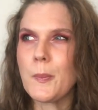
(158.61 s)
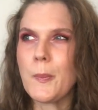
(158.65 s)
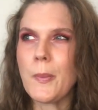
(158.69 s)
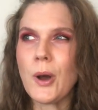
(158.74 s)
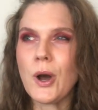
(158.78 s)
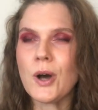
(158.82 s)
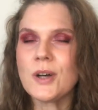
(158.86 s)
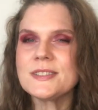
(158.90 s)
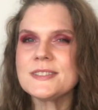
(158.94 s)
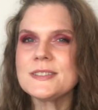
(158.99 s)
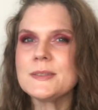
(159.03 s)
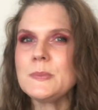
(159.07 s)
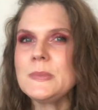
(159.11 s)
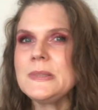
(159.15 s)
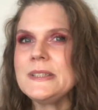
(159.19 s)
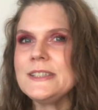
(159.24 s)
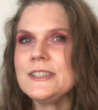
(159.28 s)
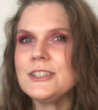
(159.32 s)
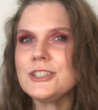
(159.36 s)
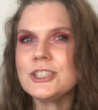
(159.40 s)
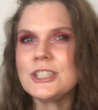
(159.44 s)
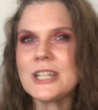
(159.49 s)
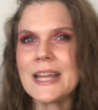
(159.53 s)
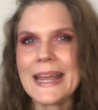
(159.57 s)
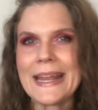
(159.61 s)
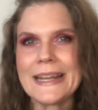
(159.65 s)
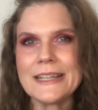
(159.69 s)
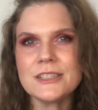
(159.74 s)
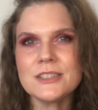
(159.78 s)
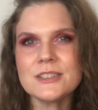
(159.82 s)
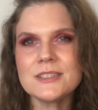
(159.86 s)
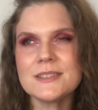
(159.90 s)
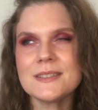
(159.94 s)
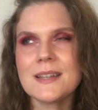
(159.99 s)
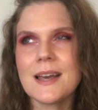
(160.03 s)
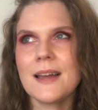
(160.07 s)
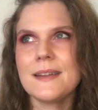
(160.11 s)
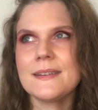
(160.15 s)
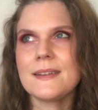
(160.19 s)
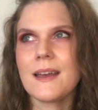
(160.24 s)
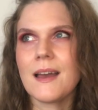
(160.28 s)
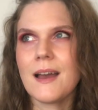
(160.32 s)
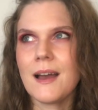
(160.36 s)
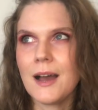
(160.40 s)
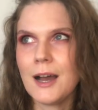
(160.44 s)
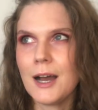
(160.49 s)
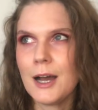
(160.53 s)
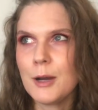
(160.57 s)
possibly change that
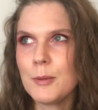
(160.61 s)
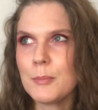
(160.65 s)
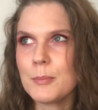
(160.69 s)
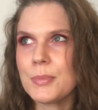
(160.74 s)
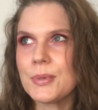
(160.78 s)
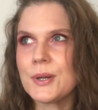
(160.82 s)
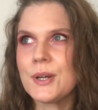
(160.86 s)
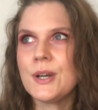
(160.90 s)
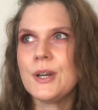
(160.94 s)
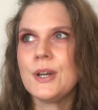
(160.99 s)
up.